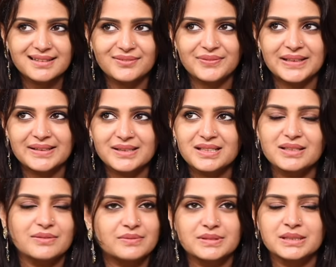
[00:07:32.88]
when
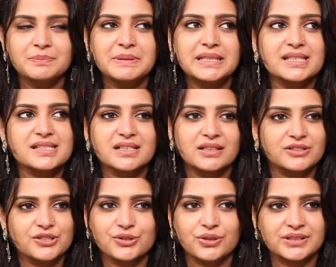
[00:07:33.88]
the biggest
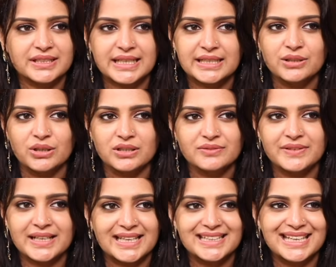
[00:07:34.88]
culture shock that I got
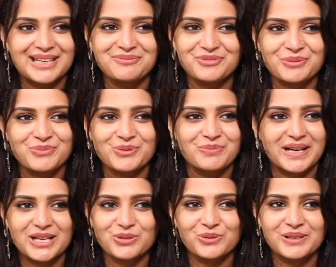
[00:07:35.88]
when I came from
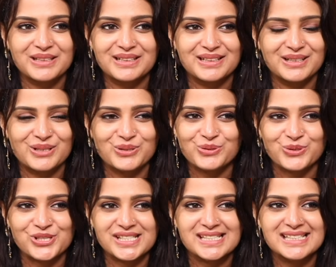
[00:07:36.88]
Dubai to
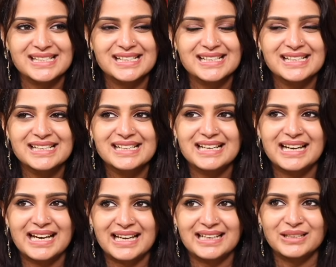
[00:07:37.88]
Kochi
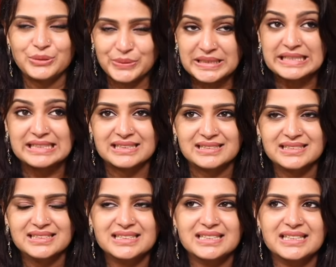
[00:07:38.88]
and to India
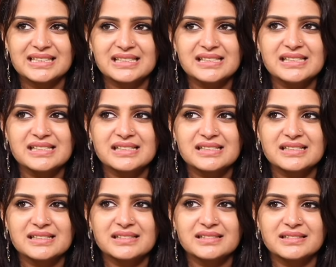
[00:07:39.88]
is
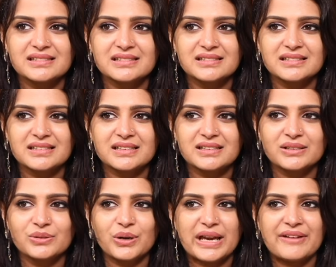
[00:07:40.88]
you
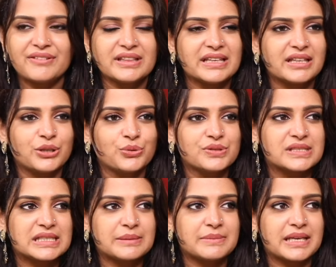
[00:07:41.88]
know, everything that you
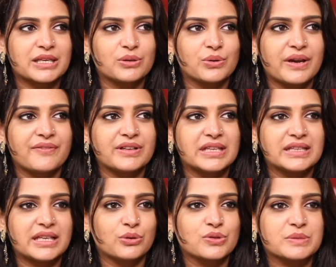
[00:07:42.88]
seem like, you know, everything
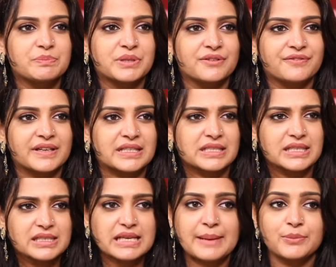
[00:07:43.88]
that looks perfect.
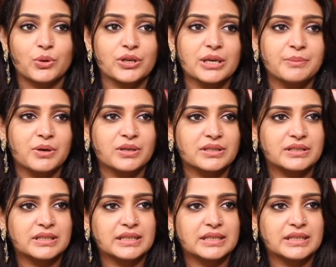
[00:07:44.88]
I'm talking about